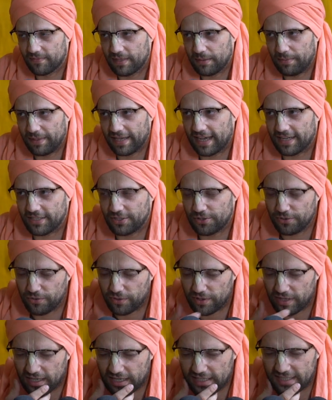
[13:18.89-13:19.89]
He began
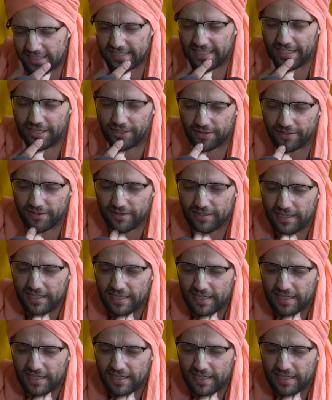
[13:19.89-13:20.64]
to consider.